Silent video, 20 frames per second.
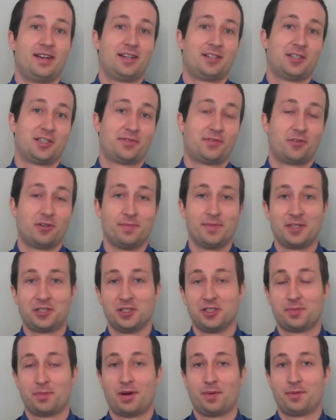not just for
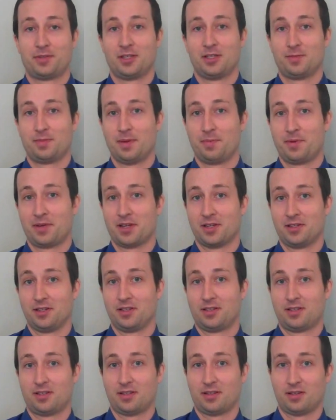admissions purposes, but because
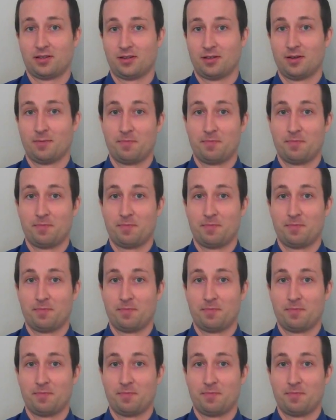it's